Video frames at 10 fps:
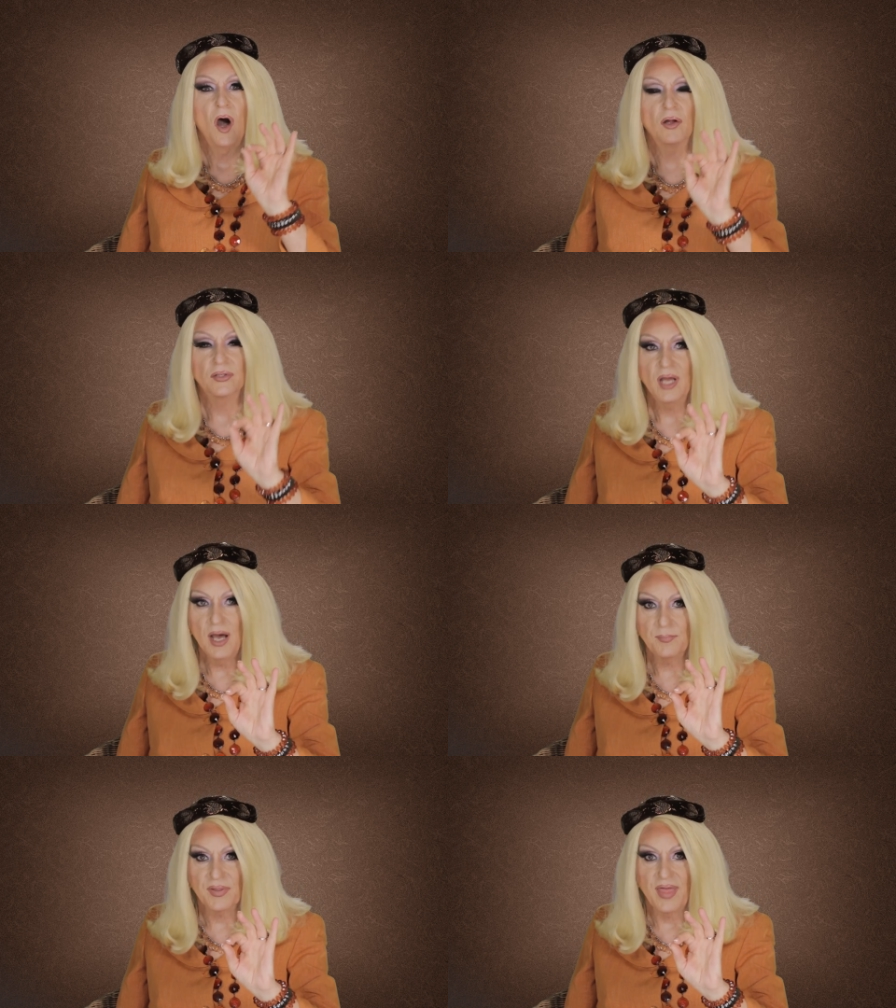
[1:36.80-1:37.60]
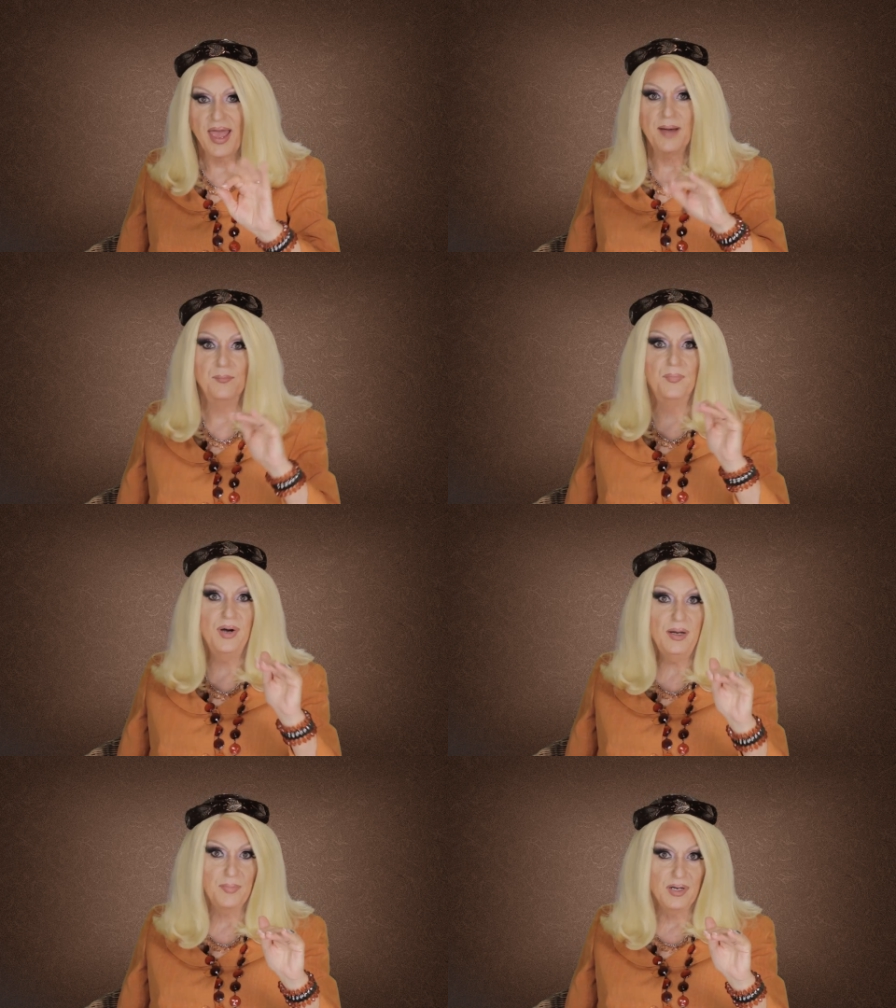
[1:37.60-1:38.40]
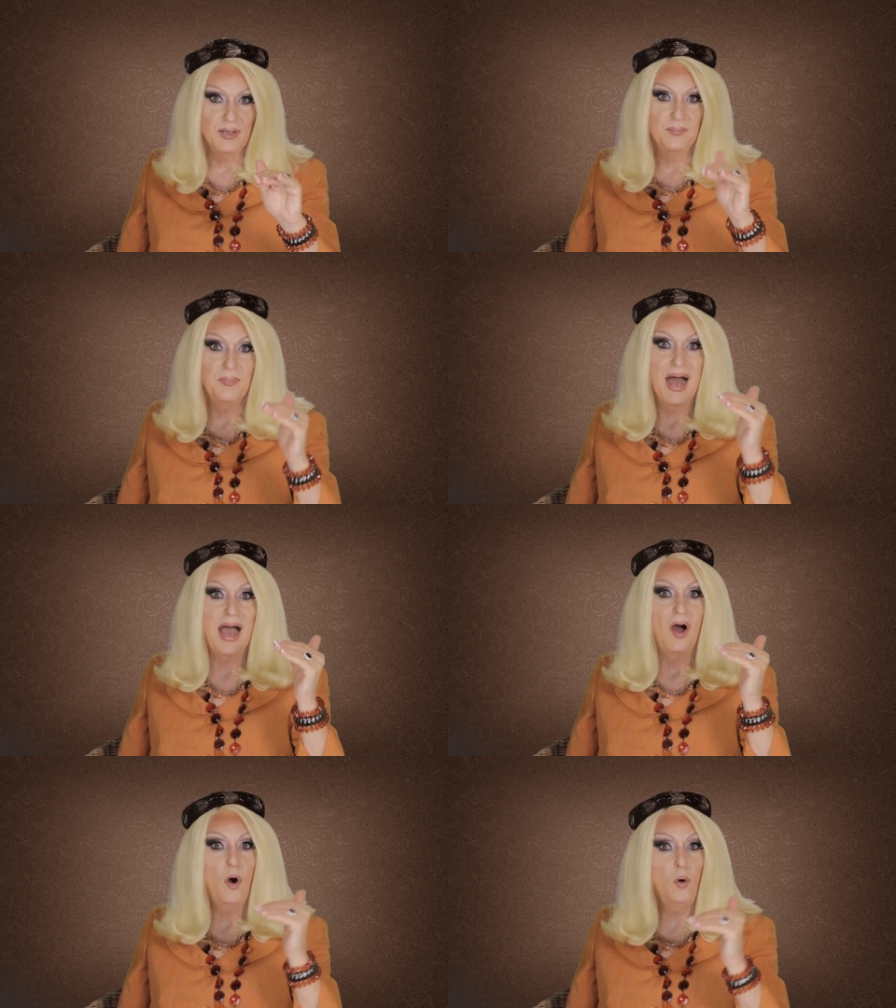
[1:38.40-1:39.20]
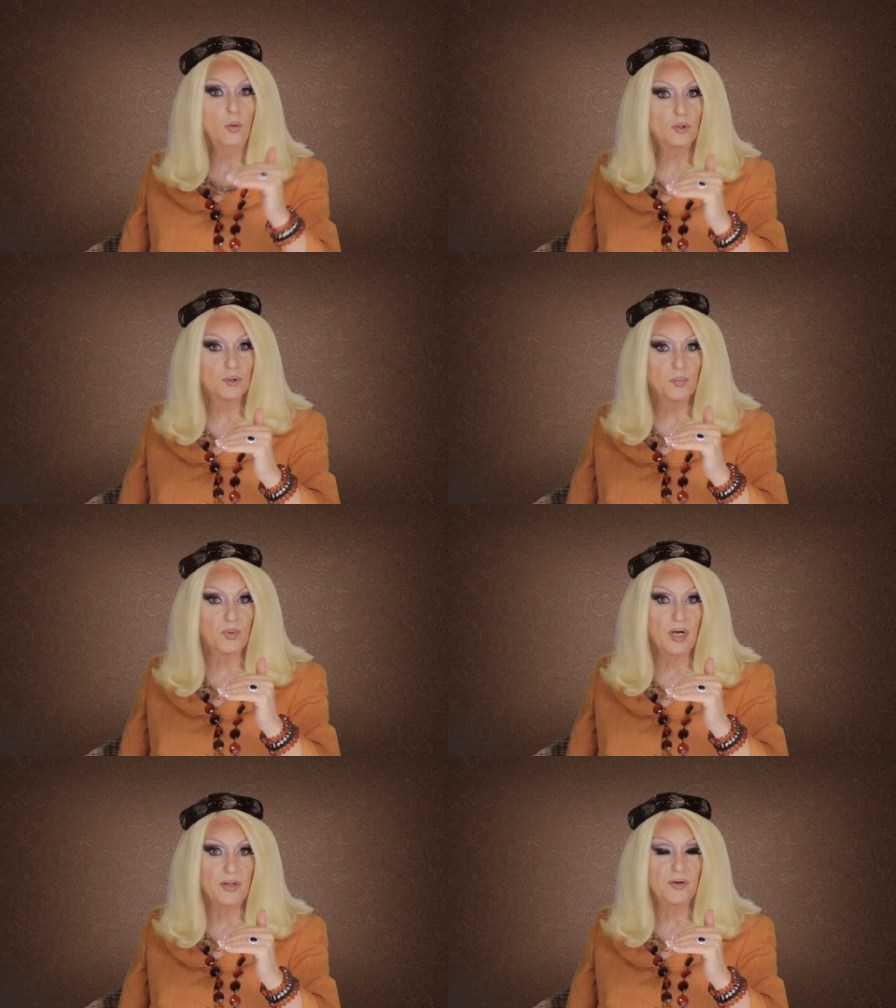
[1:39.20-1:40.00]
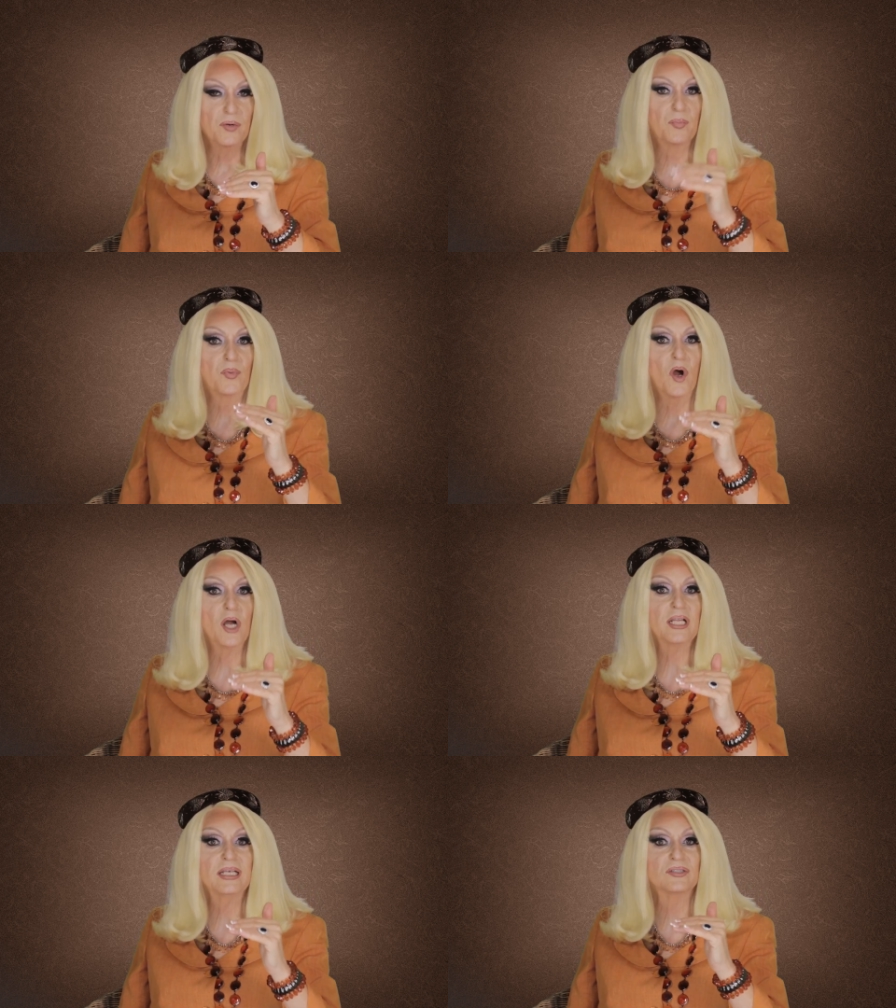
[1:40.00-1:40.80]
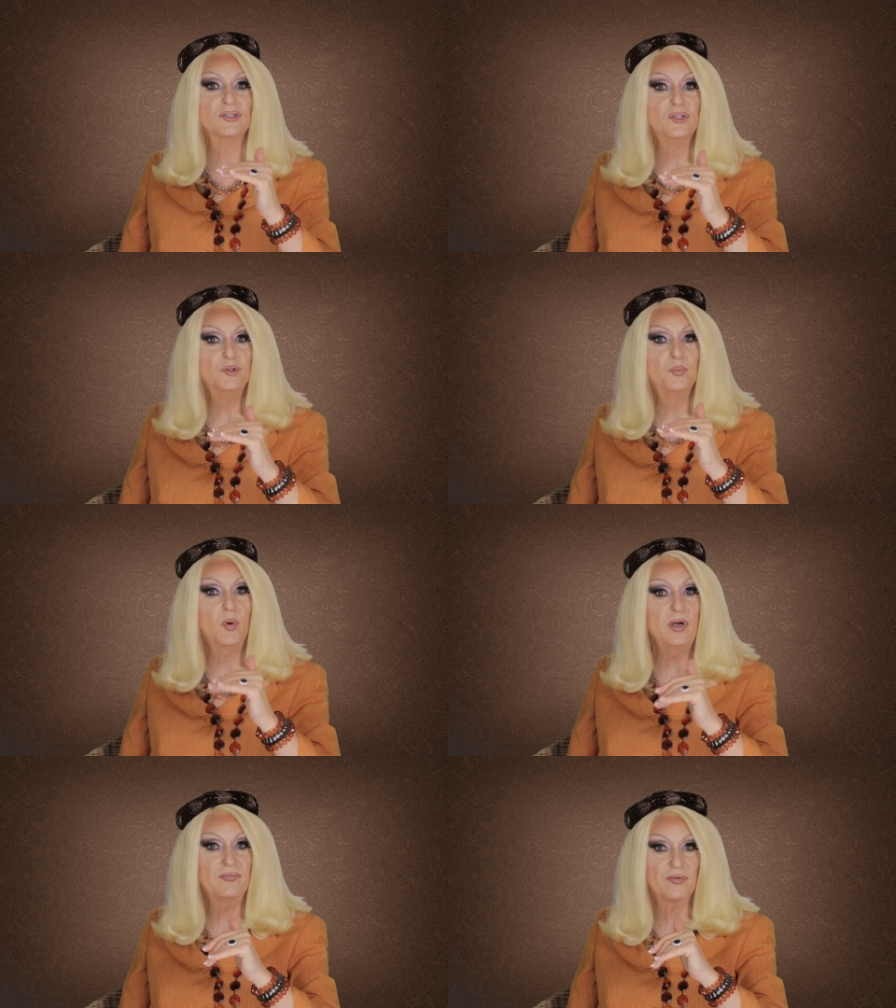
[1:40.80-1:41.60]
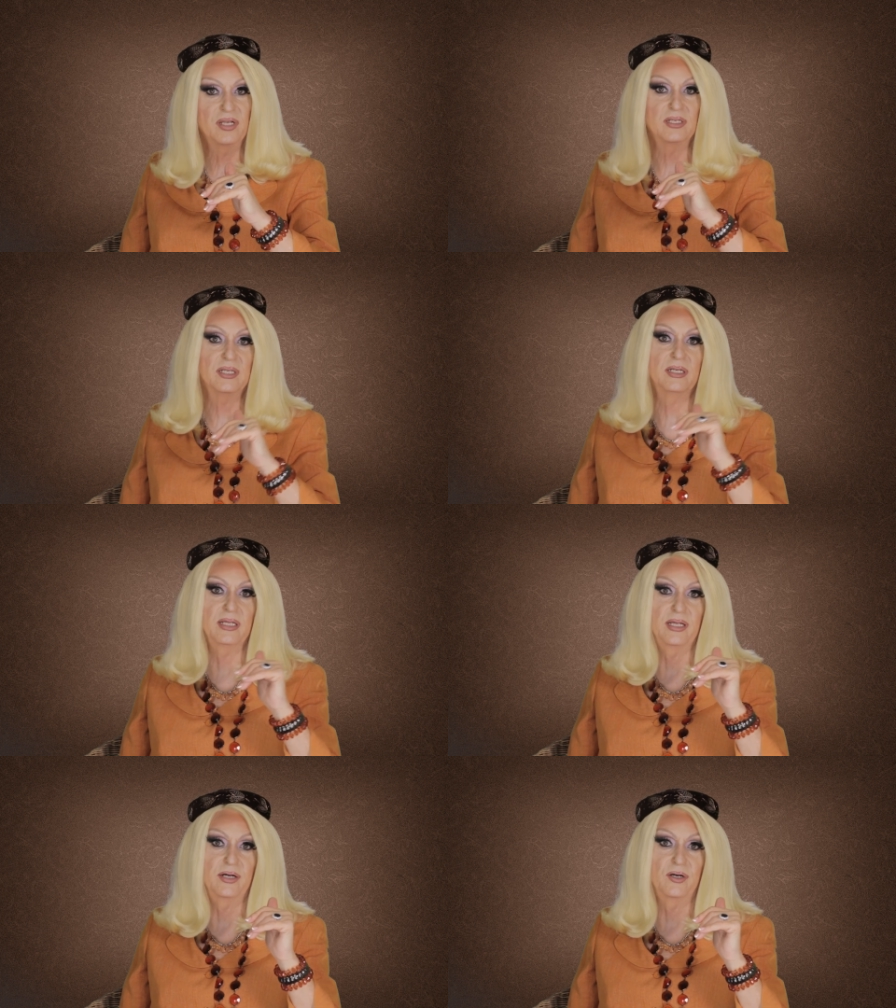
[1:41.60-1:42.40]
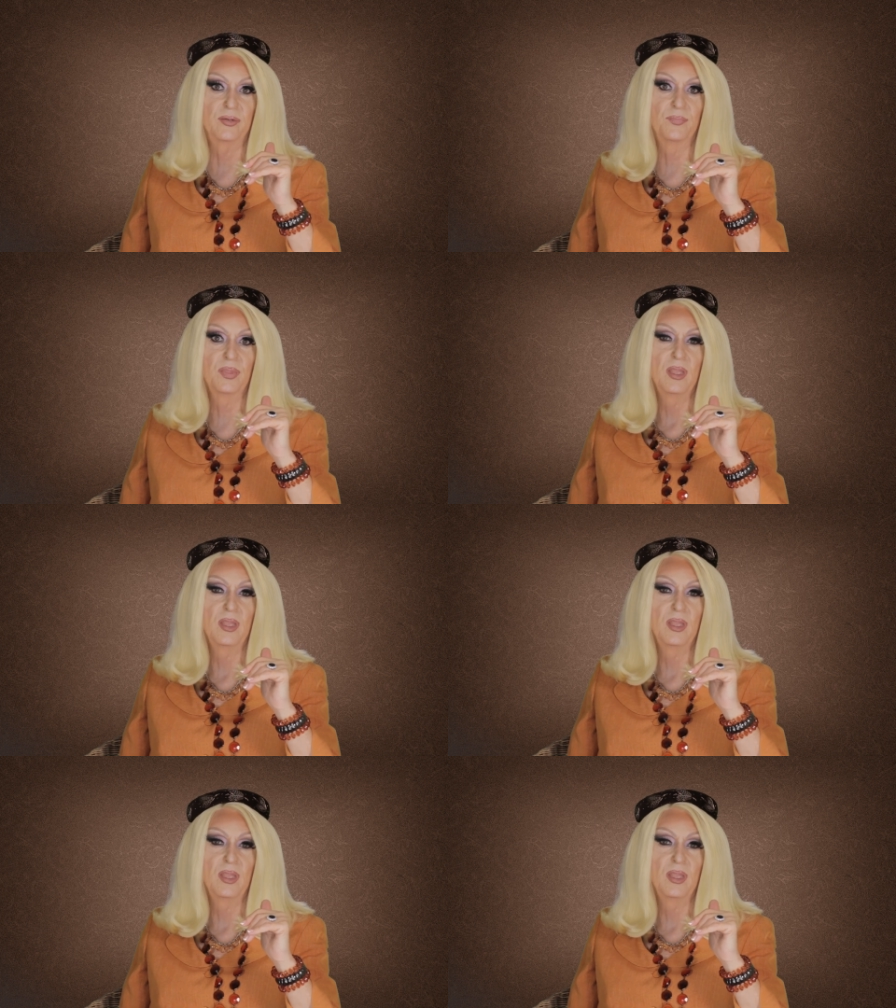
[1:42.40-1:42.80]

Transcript: On top of that, Bubba, my older brother, brought his new boyfriend to dinner.